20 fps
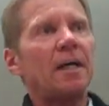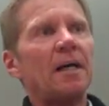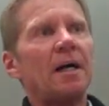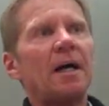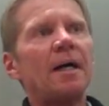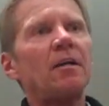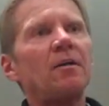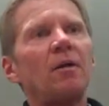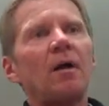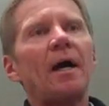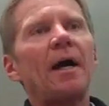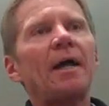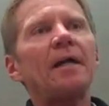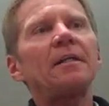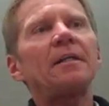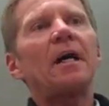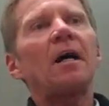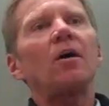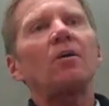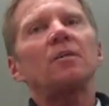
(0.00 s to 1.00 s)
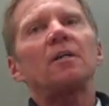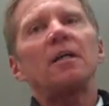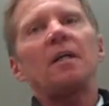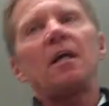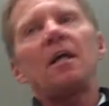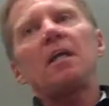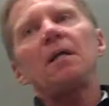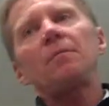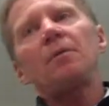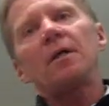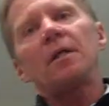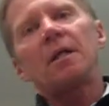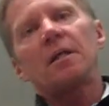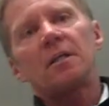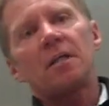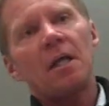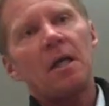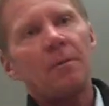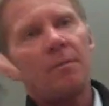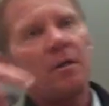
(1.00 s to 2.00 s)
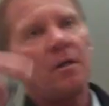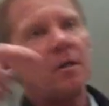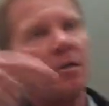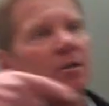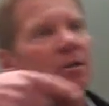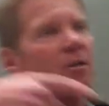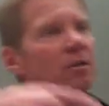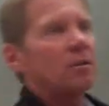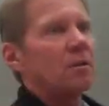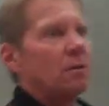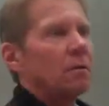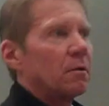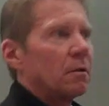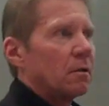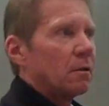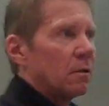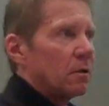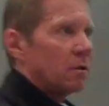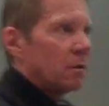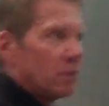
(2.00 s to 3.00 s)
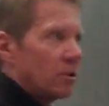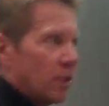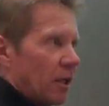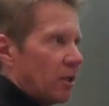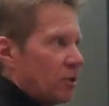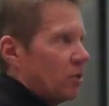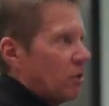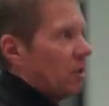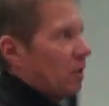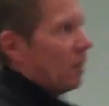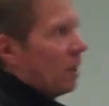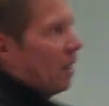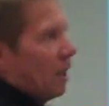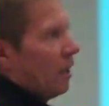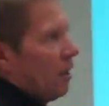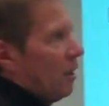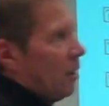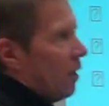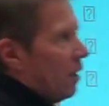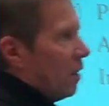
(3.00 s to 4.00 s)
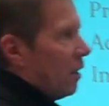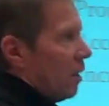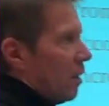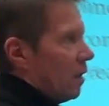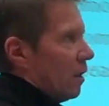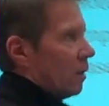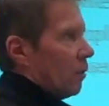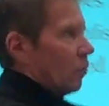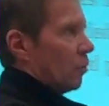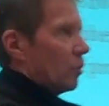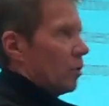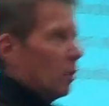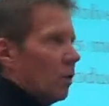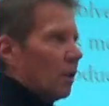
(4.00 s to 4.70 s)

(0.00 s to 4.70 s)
I, I, I doubt that anybody that came into this session today, was,